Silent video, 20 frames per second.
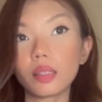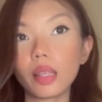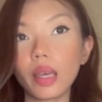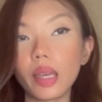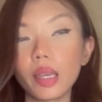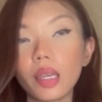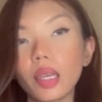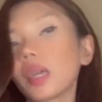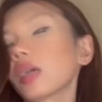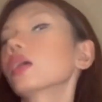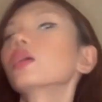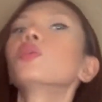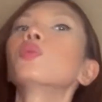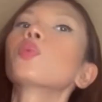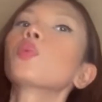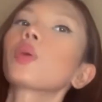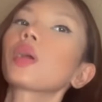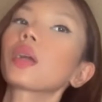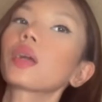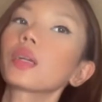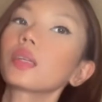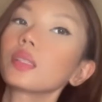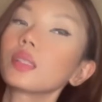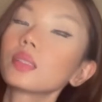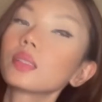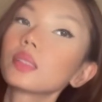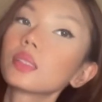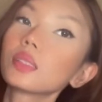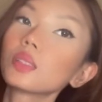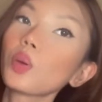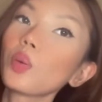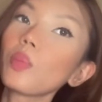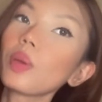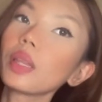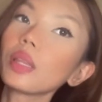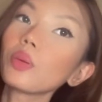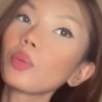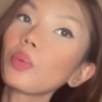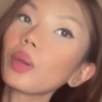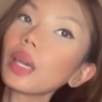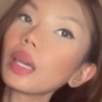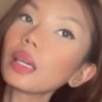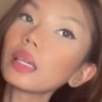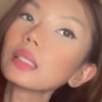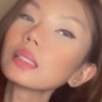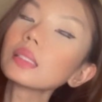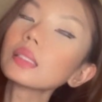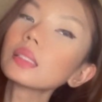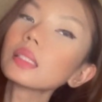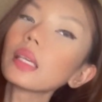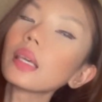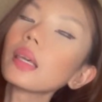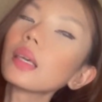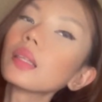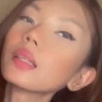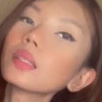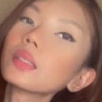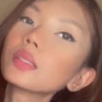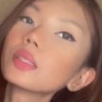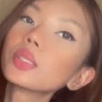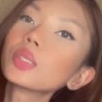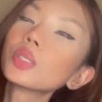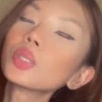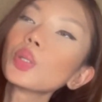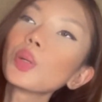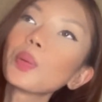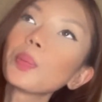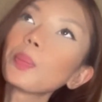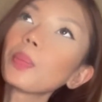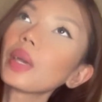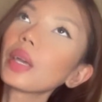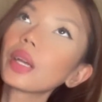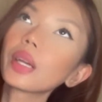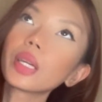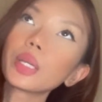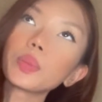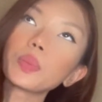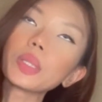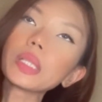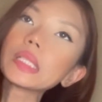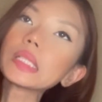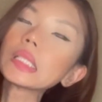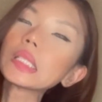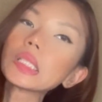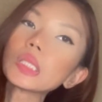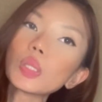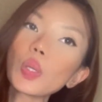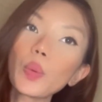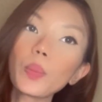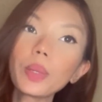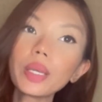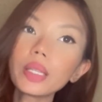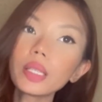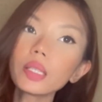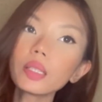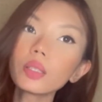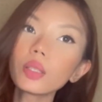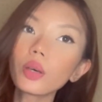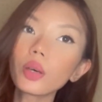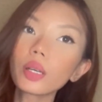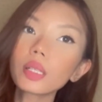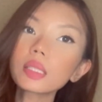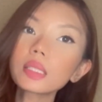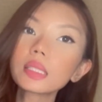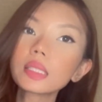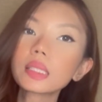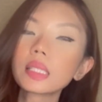I can wear it in so many ways and so pair it with so many looks.